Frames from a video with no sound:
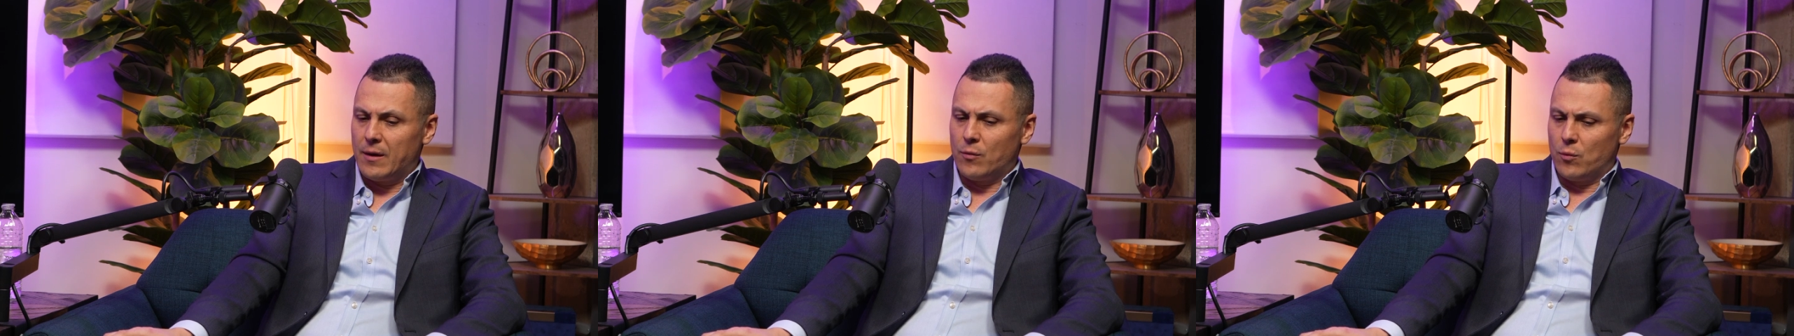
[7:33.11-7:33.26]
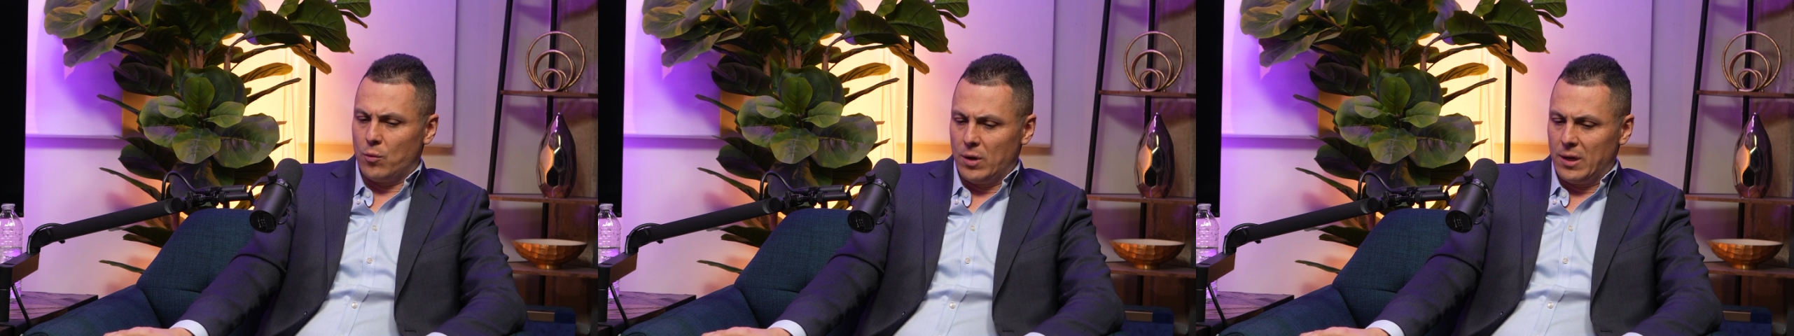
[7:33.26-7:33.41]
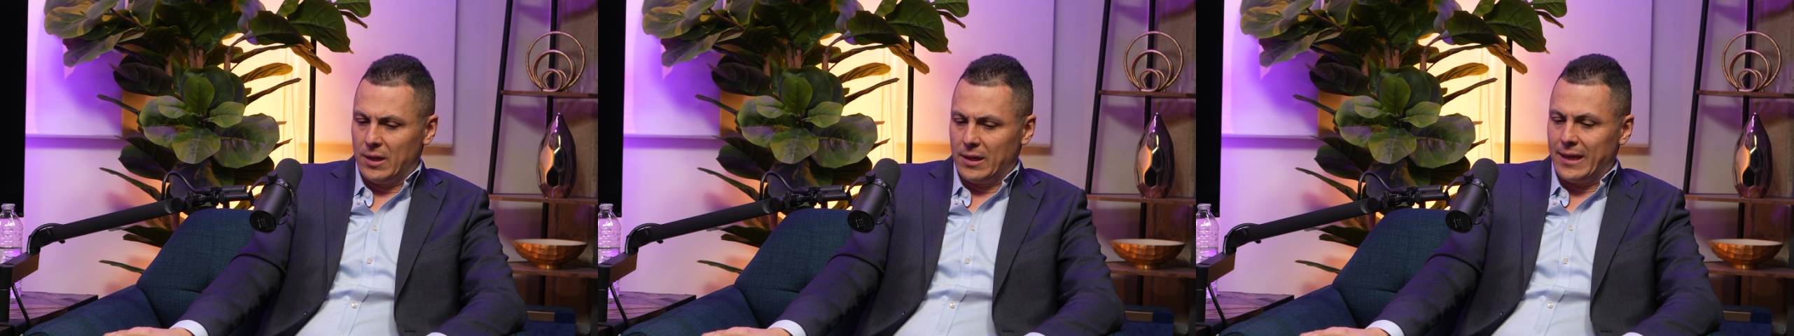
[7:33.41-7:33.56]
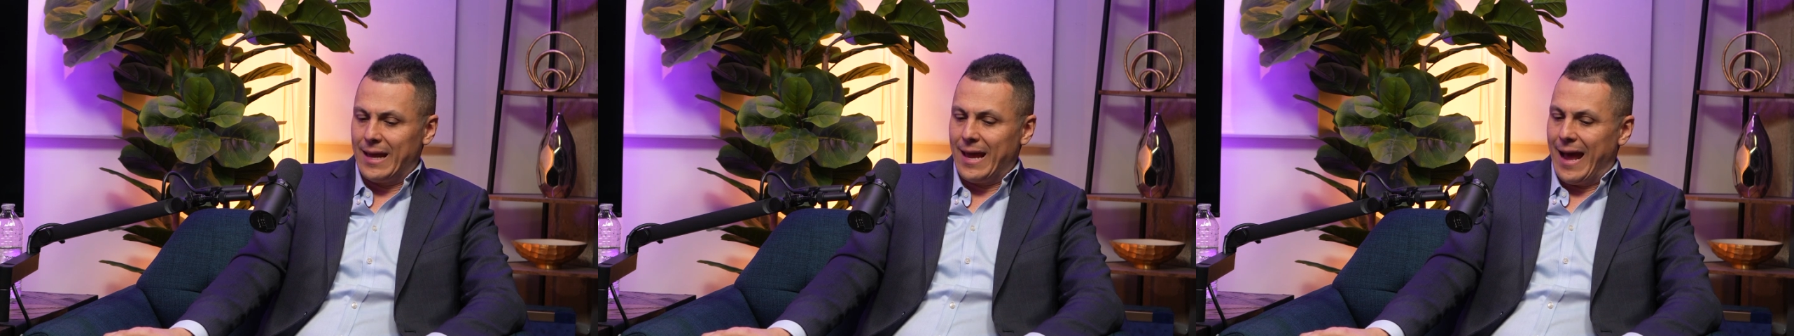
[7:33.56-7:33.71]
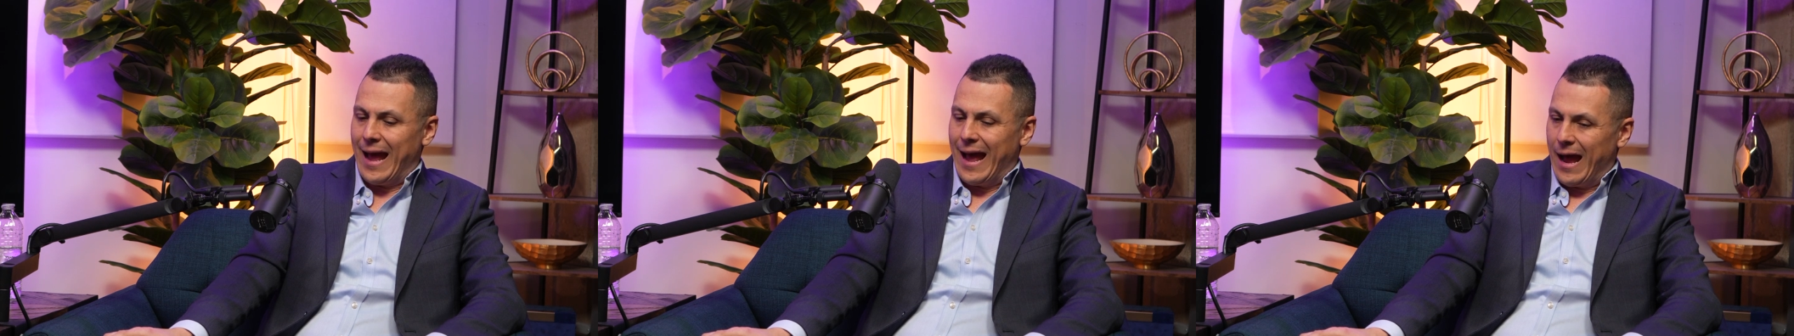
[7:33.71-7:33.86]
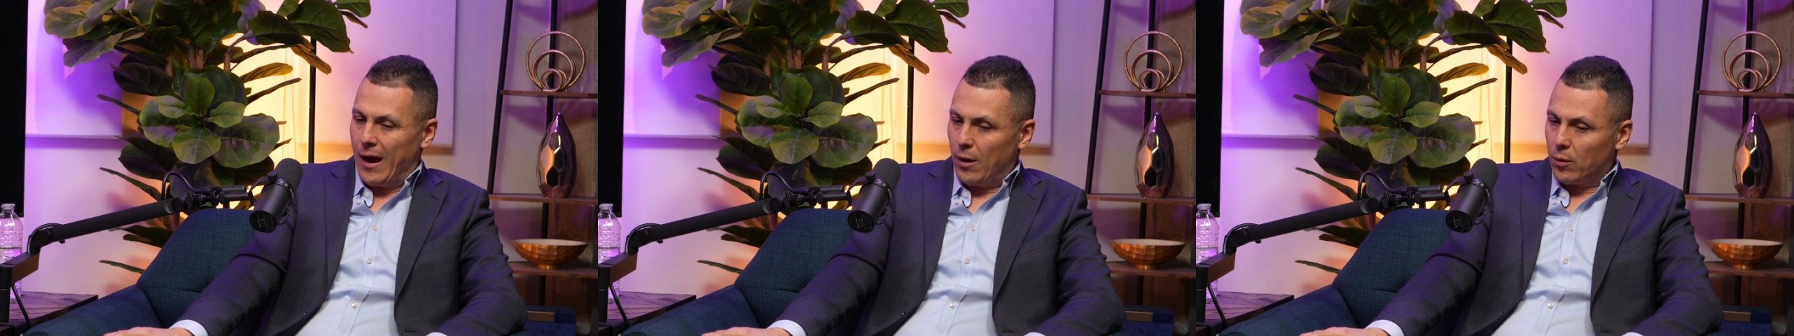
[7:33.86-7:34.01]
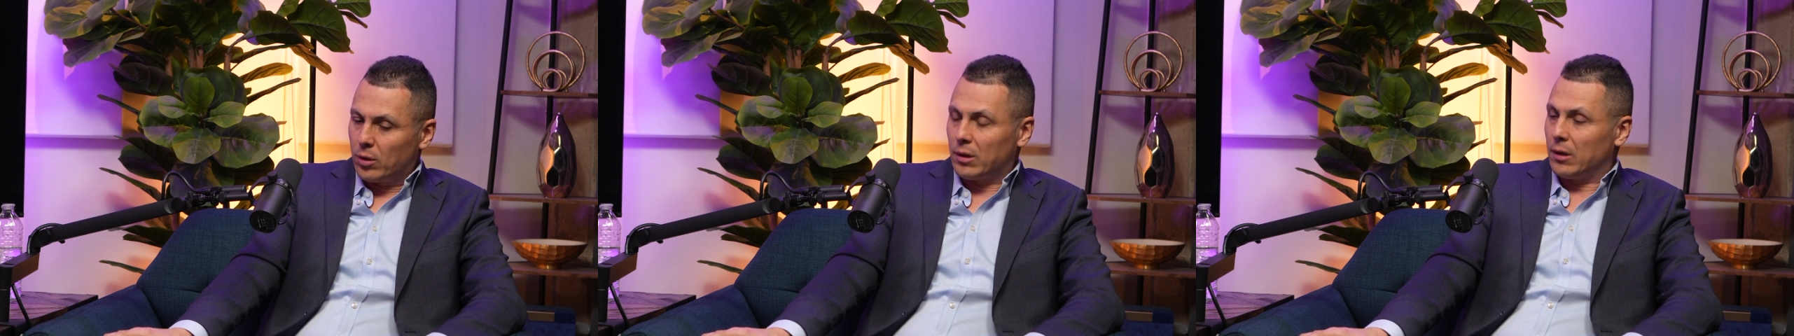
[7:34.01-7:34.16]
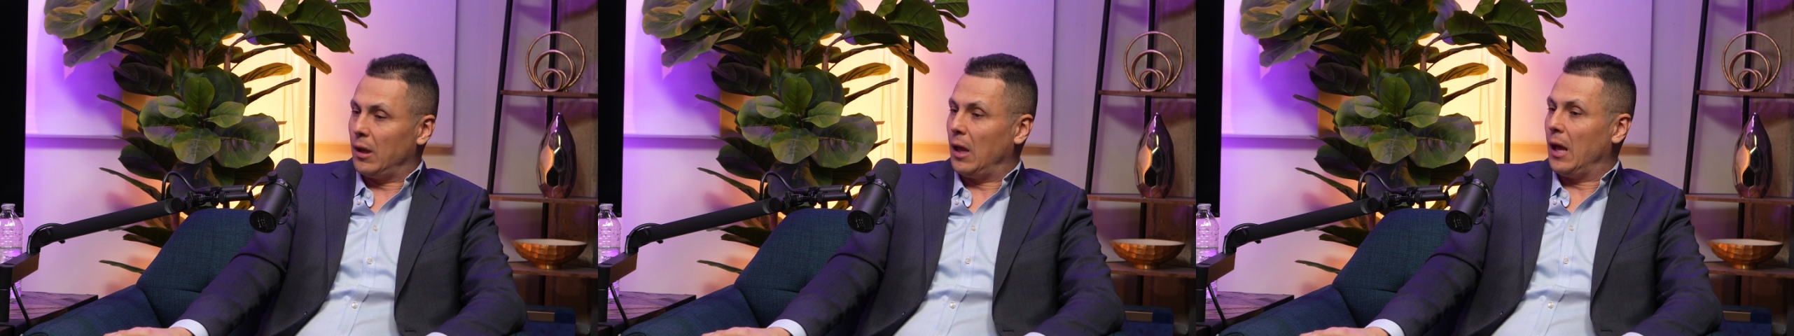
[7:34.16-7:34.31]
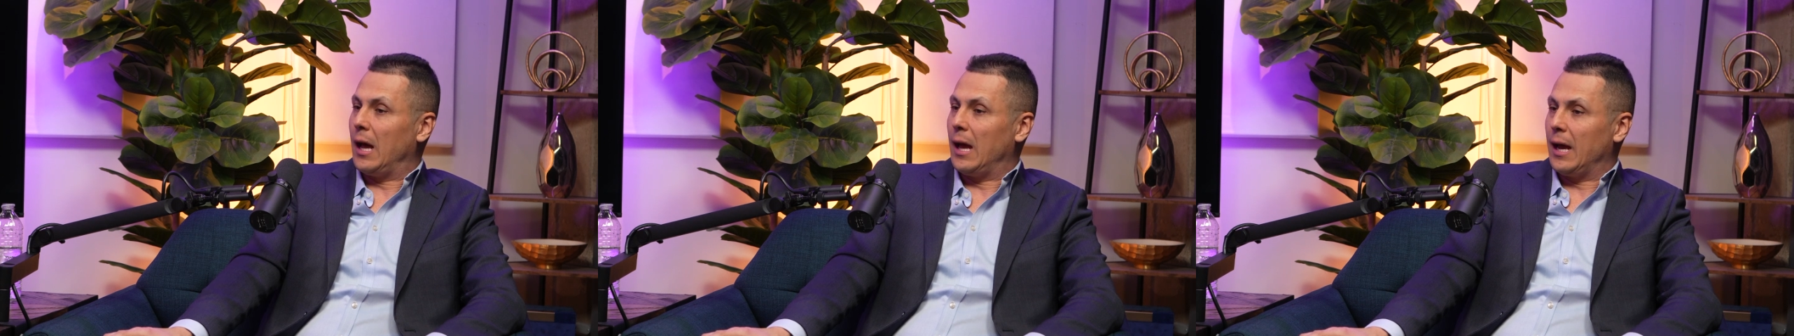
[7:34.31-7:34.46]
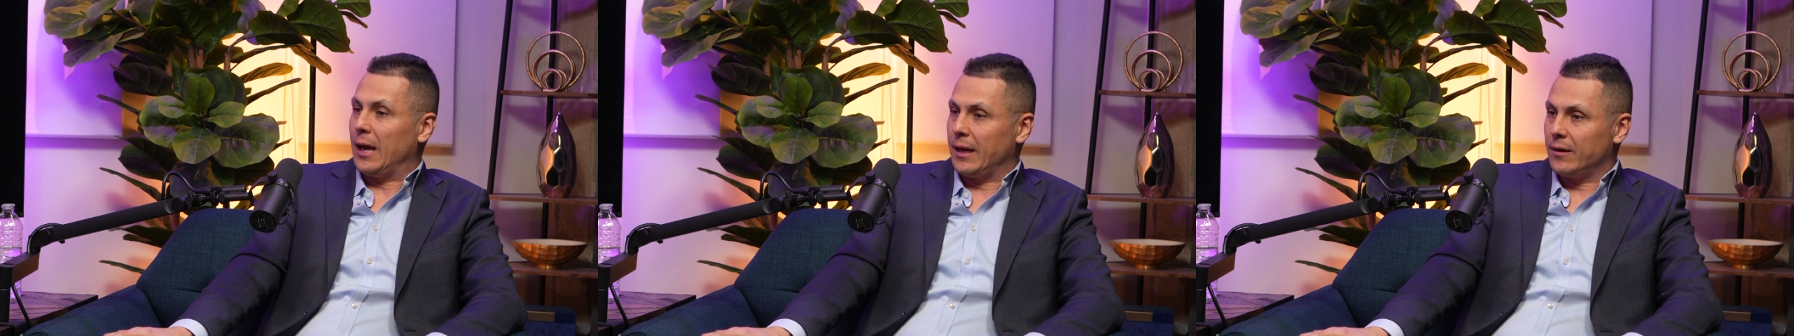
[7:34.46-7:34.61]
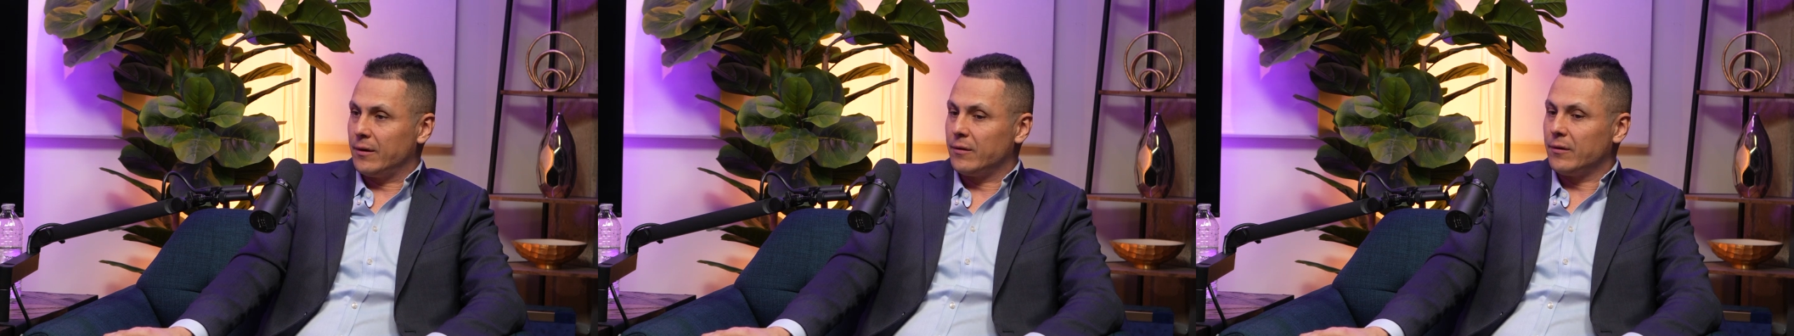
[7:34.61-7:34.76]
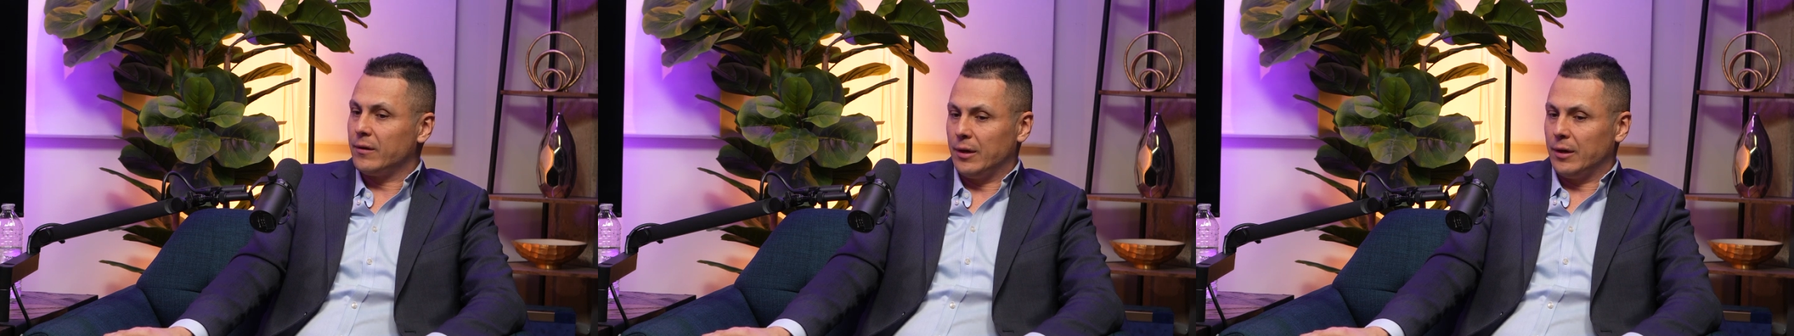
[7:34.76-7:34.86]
really outlined,